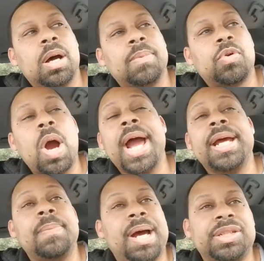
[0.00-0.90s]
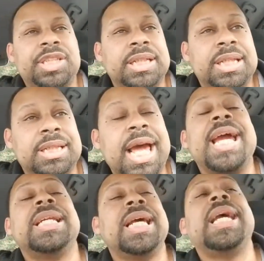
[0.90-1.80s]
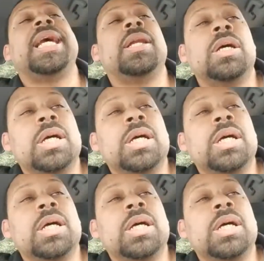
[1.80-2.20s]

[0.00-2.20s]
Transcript: crying about shit that they did,